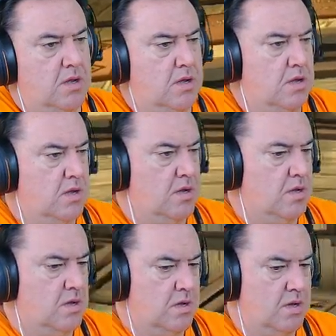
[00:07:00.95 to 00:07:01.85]

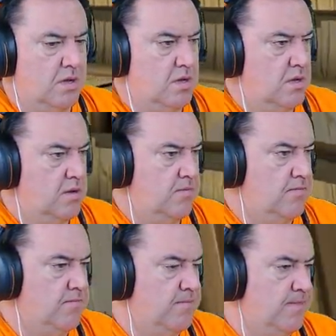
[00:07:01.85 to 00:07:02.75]

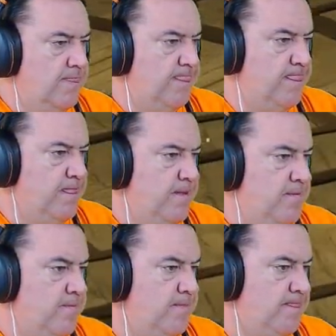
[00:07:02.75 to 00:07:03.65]

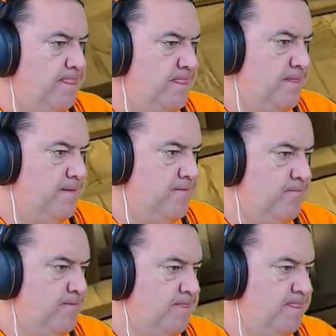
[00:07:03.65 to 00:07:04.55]

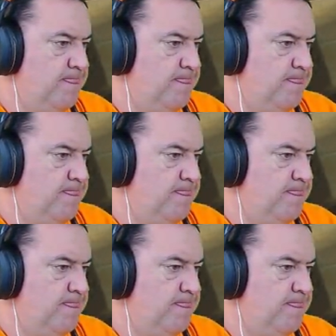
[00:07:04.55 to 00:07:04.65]
(silence)